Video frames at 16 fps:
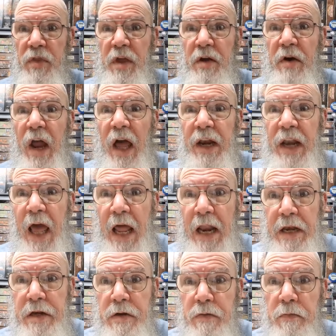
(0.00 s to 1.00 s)
there are
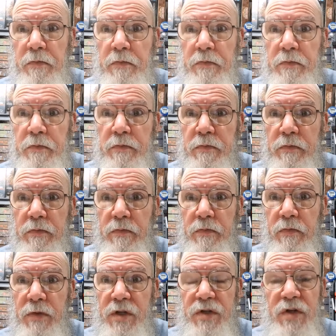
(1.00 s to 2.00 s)
none.
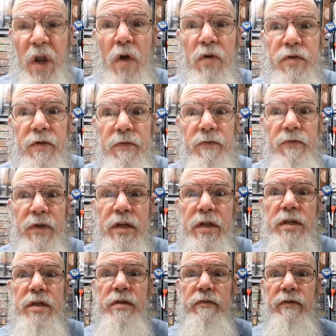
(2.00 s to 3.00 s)
There's no
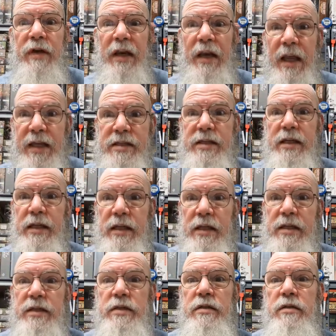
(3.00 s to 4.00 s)
definitive classic
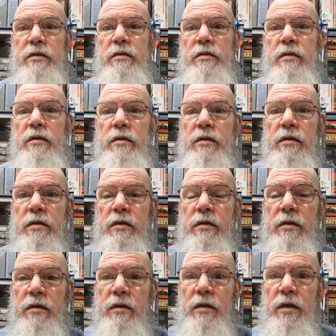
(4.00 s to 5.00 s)
list,
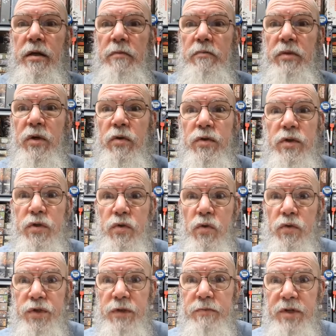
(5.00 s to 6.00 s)
because it's
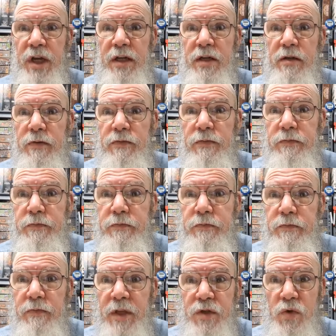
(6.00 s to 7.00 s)
all subjective.
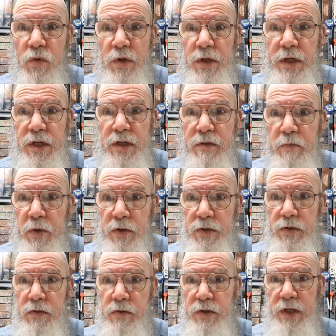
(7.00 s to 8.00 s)
That's all it is,
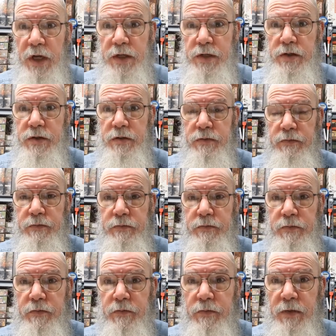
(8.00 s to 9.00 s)
personal taste.
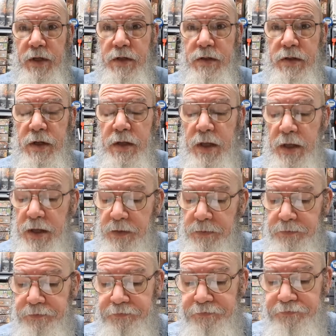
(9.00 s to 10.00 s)
So there.
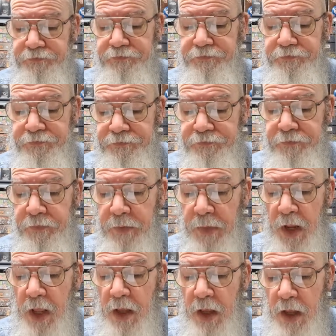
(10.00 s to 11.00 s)

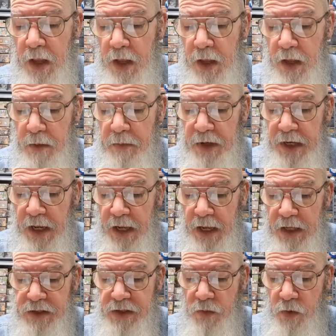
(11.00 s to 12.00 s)
But
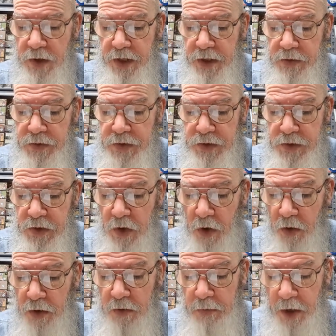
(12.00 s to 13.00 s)
yeah, so what else has
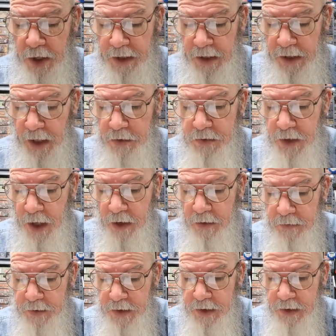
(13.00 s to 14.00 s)
gotten my goat
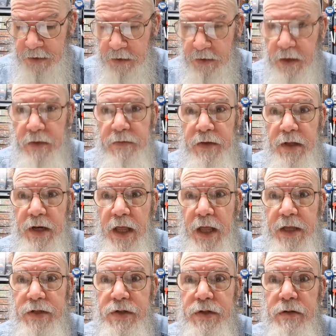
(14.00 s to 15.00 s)
over the
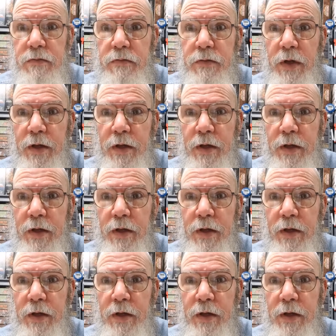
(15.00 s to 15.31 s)
last